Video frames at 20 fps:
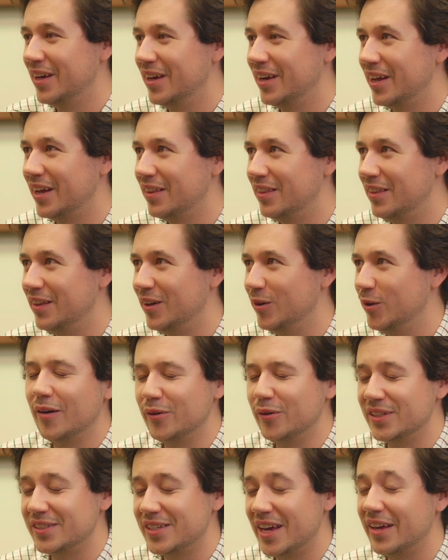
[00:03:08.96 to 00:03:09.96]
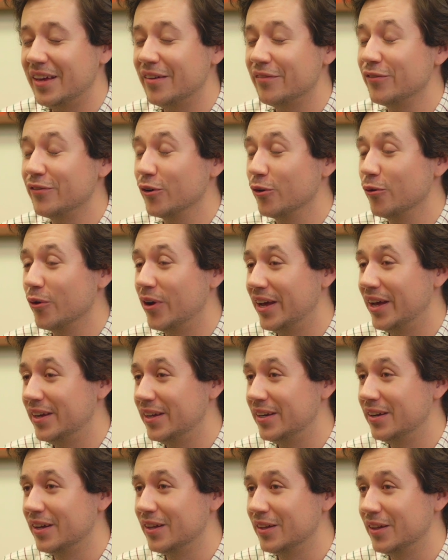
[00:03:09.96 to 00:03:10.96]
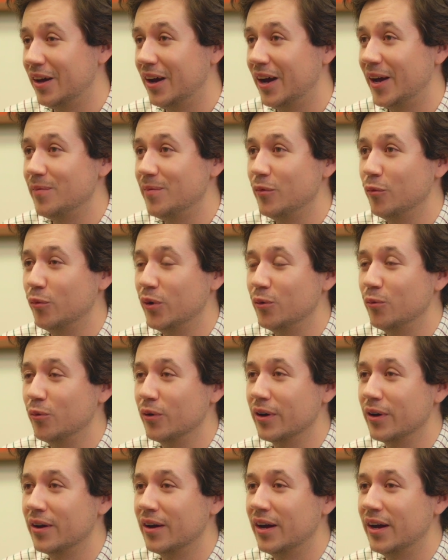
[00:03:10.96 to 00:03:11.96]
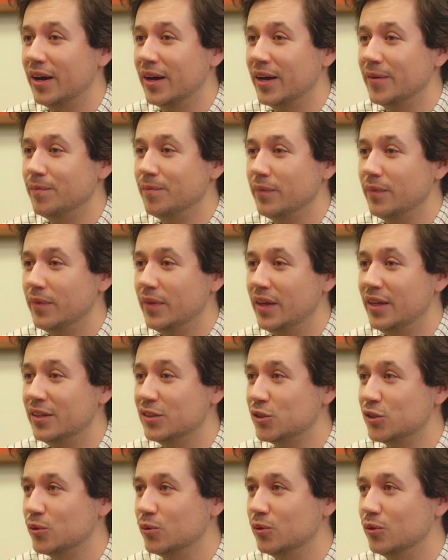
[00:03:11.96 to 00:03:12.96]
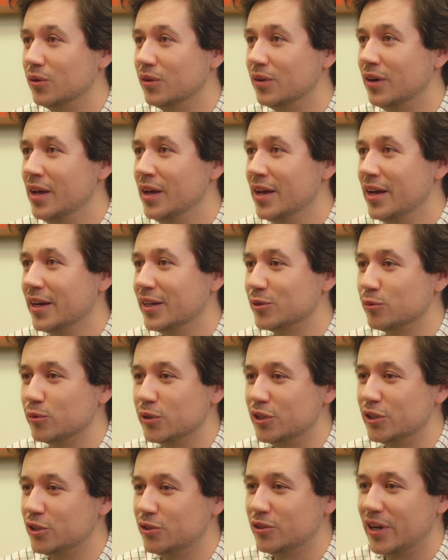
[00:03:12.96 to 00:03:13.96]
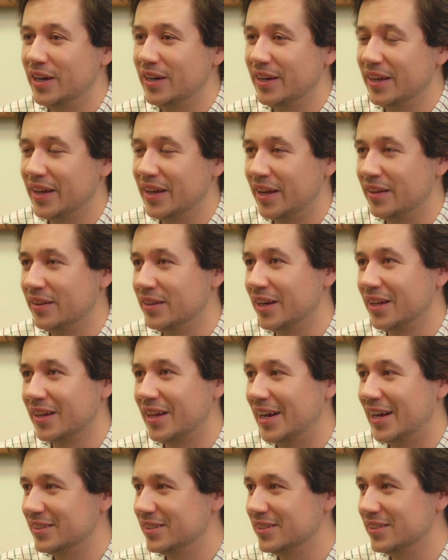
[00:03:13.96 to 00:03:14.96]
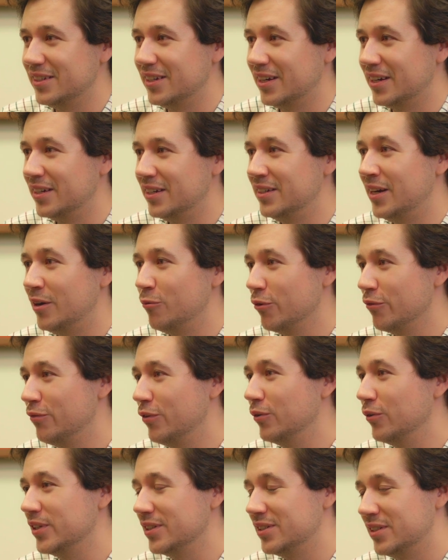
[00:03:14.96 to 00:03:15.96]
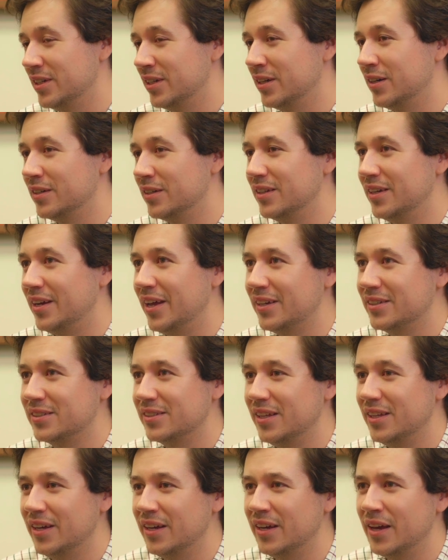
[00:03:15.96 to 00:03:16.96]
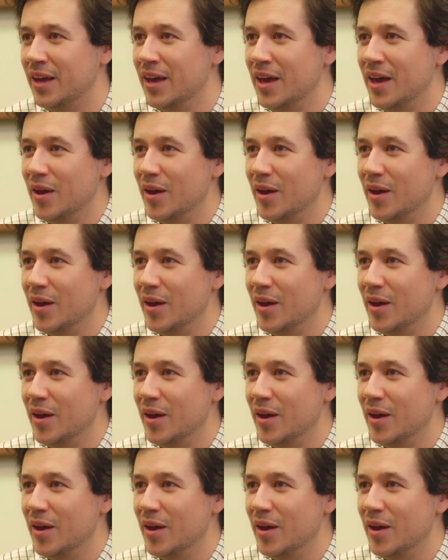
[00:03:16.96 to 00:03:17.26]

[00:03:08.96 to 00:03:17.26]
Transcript: And I think we take it for granted a lot when we're in school, because we're just trying to get the classes done and we're focusing on the next thing.